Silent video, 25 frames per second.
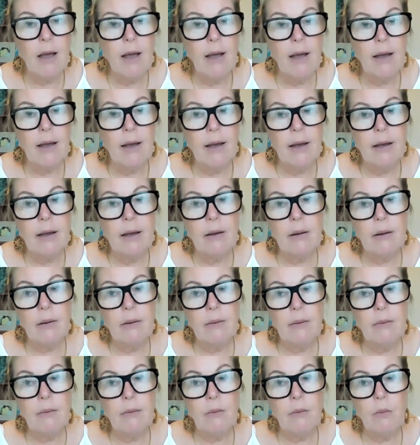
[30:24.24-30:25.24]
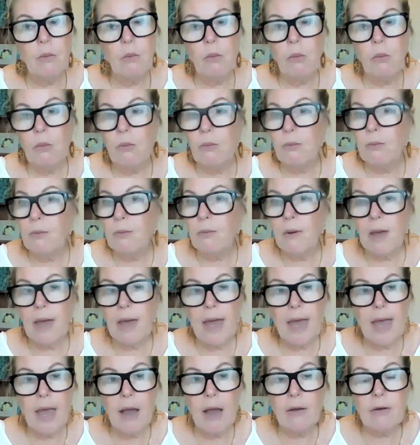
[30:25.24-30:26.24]

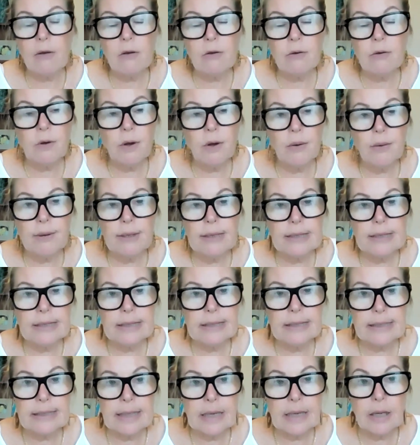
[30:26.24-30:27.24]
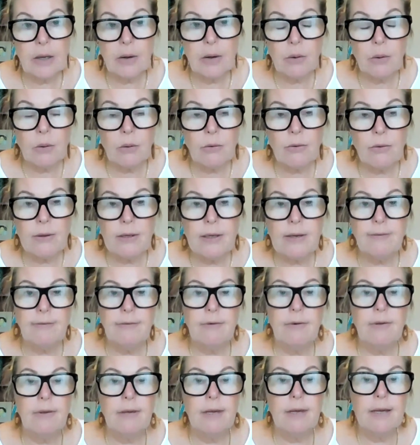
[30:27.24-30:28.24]
how you're going to see all the
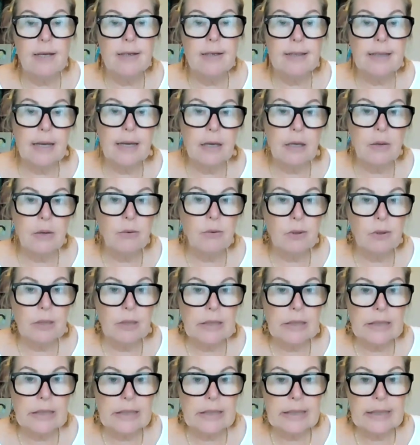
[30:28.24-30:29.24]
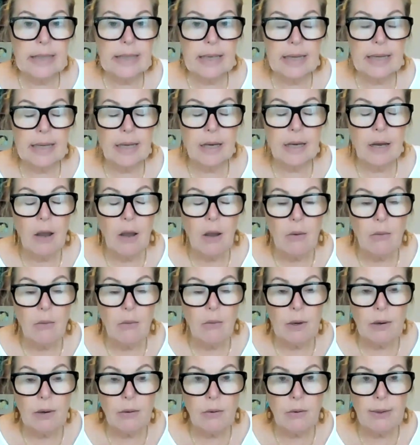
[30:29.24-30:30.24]
different things that you want to see,
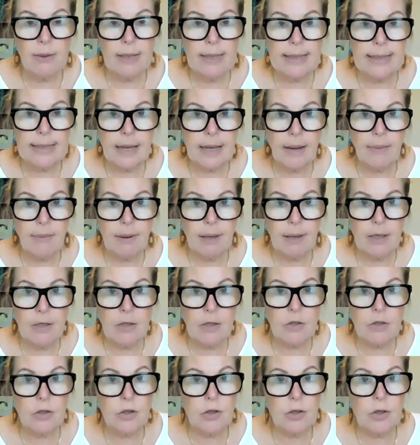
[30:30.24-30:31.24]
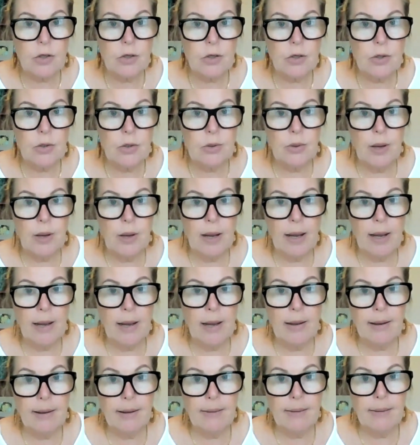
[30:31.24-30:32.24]
we're always happy to
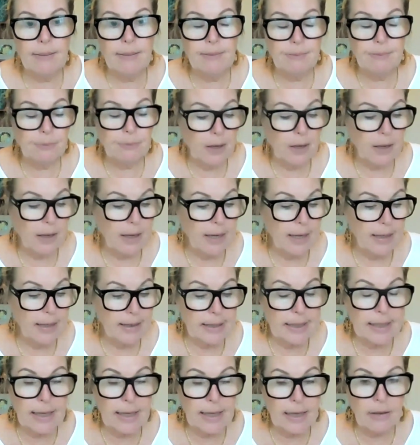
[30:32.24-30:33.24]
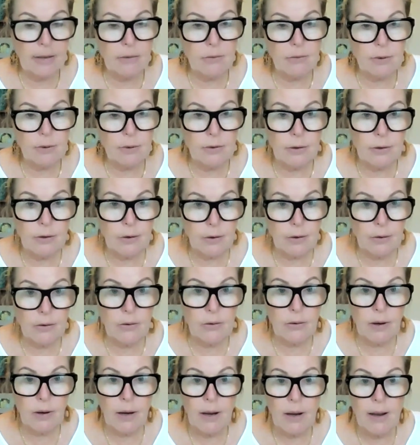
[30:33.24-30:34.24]
get together with
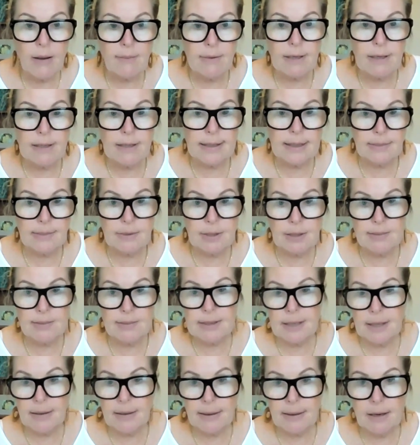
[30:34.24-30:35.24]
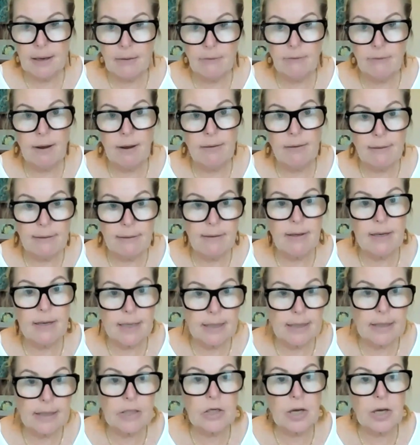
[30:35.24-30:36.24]
you, because sometimes I think rather than
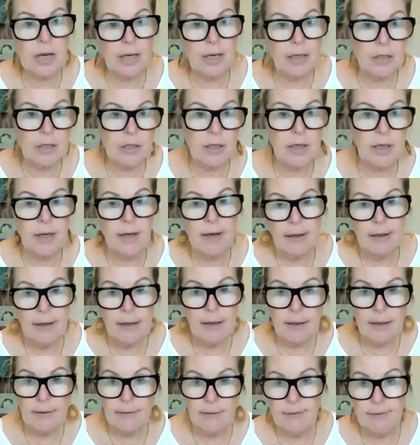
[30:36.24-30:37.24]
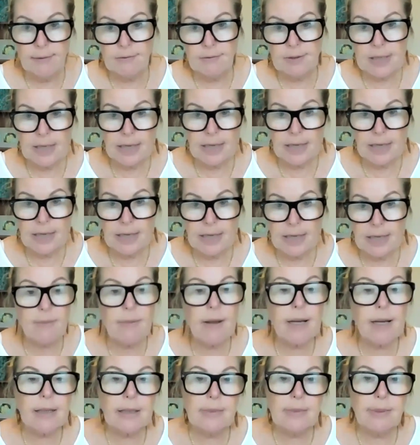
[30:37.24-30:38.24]
exchange 15
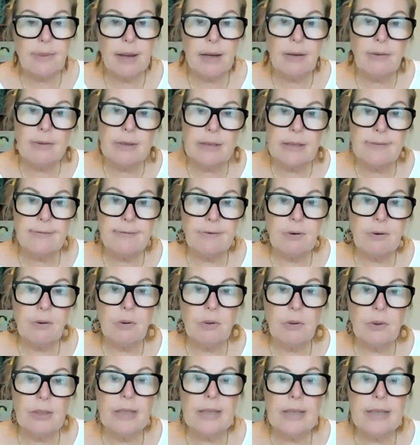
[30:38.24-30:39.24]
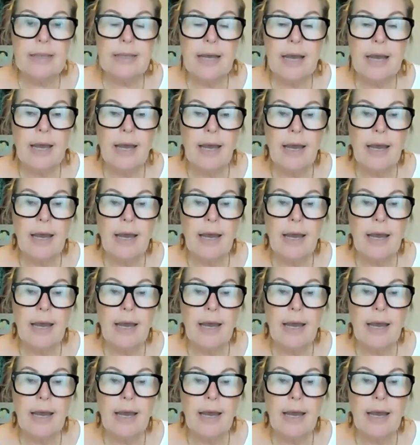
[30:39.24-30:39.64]
emails backwards and forwards,